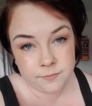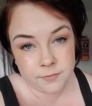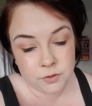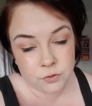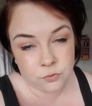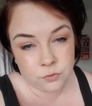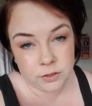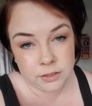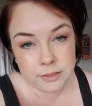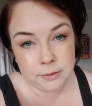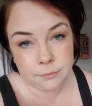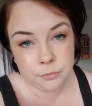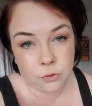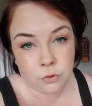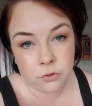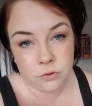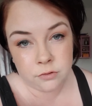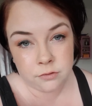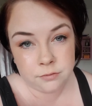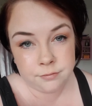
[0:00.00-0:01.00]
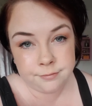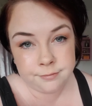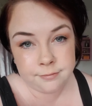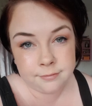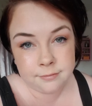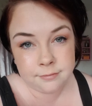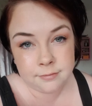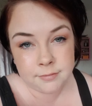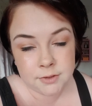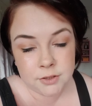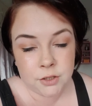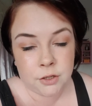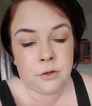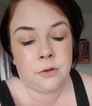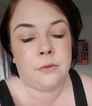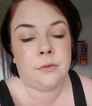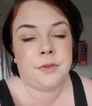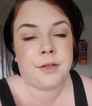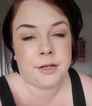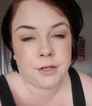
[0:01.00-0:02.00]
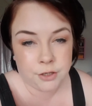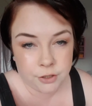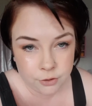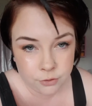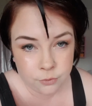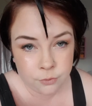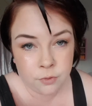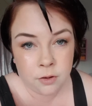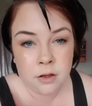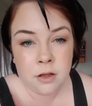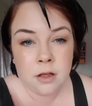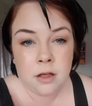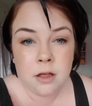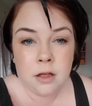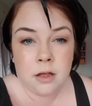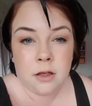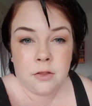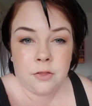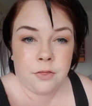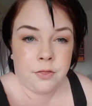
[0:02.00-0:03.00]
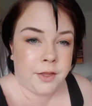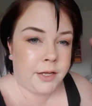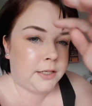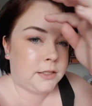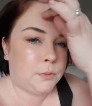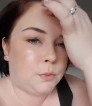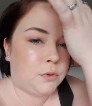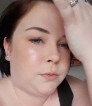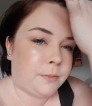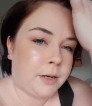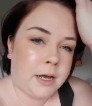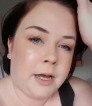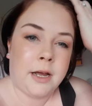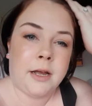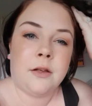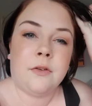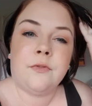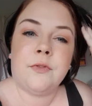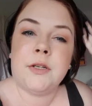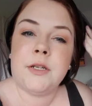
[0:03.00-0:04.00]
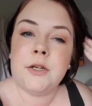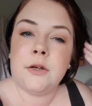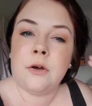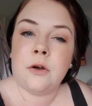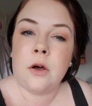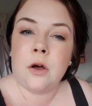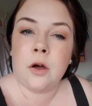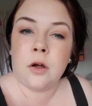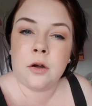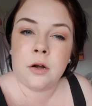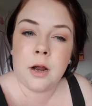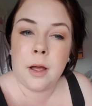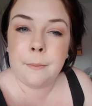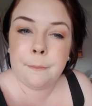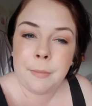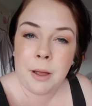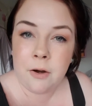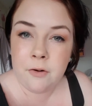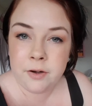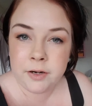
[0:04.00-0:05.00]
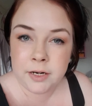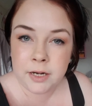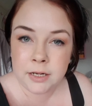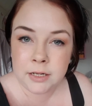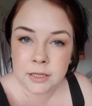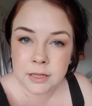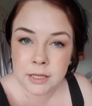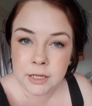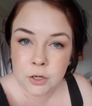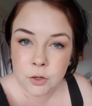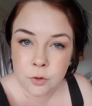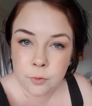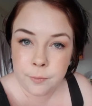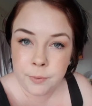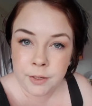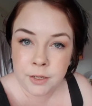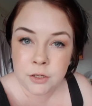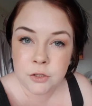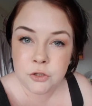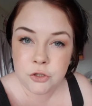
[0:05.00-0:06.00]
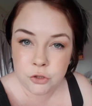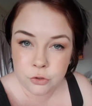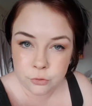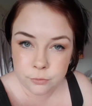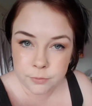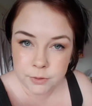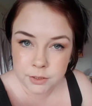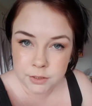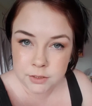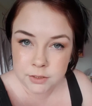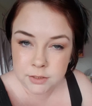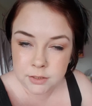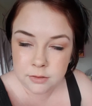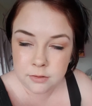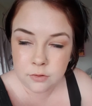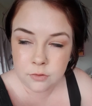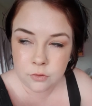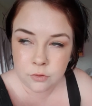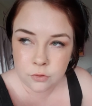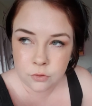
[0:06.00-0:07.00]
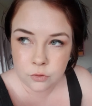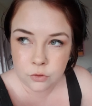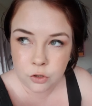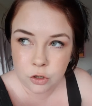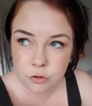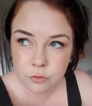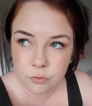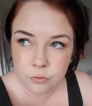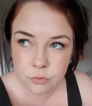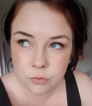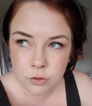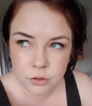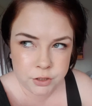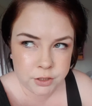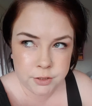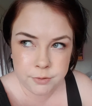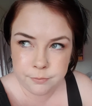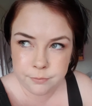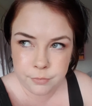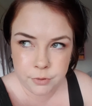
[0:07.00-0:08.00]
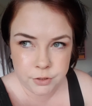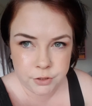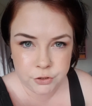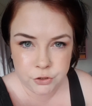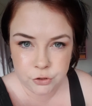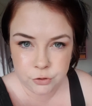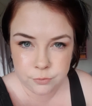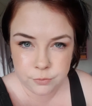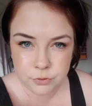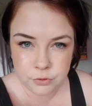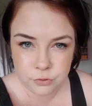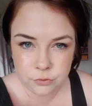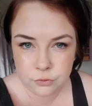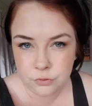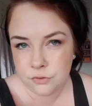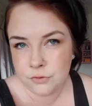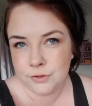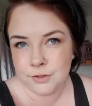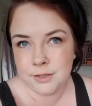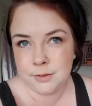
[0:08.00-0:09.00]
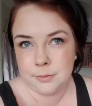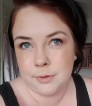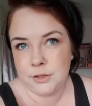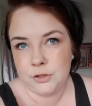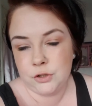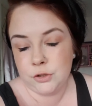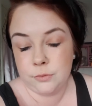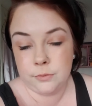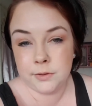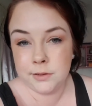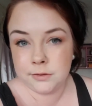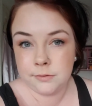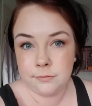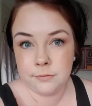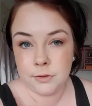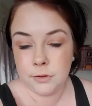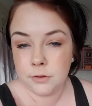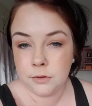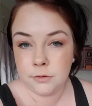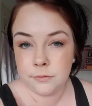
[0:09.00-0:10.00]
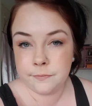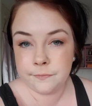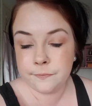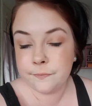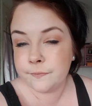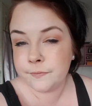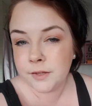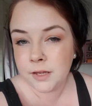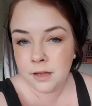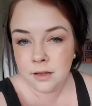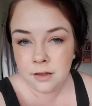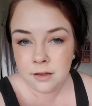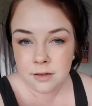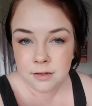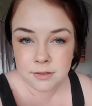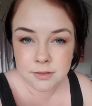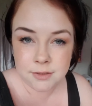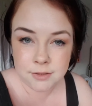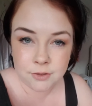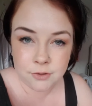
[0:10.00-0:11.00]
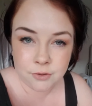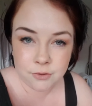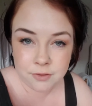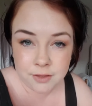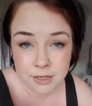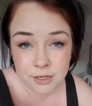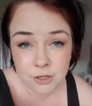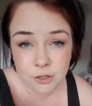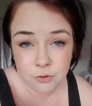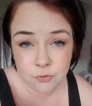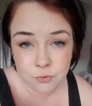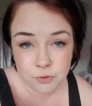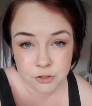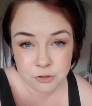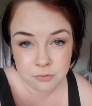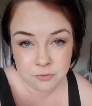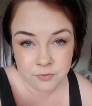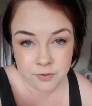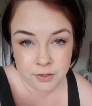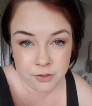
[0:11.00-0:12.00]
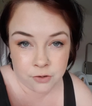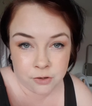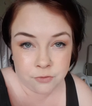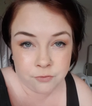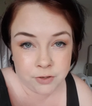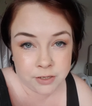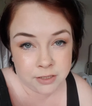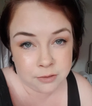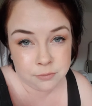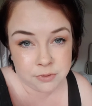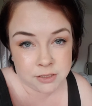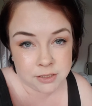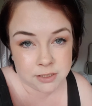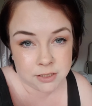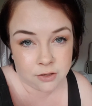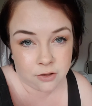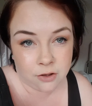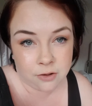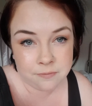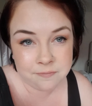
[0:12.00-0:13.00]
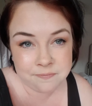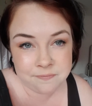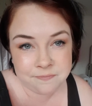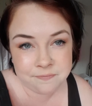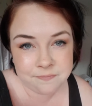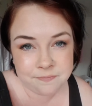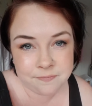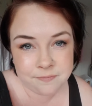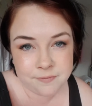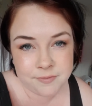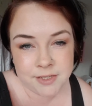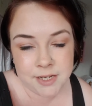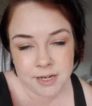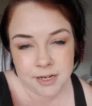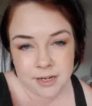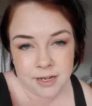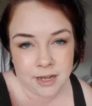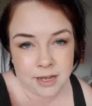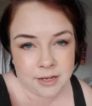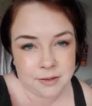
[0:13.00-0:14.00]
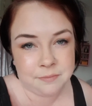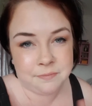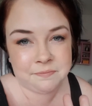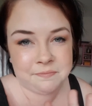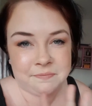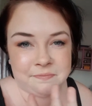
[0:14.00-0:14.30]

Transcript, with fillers: It's really important. So thank you. This was my video on paraganglioma tumours or corroded body tumours or corroded body tumours. So thank you for watching my video. It really means a lot. Take care.